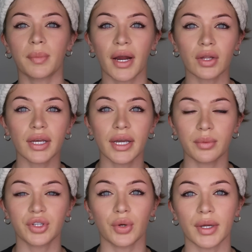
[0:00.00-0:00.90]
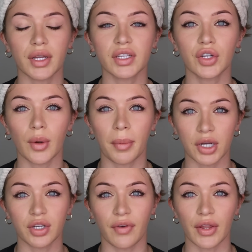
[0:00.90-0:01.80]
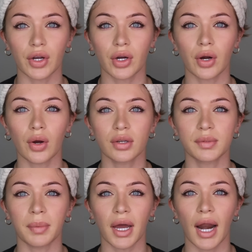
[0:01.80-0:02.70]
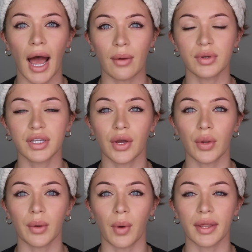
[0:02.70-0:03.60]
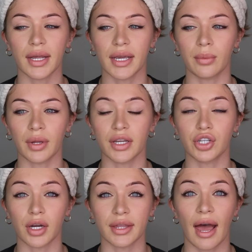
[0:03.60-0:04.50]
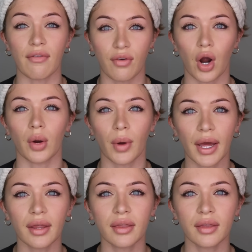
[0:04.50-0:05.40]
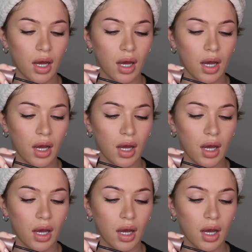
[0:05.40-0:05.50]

apparently he was doing this to a bunch of other girls, but I was the only one that he really took it that far with.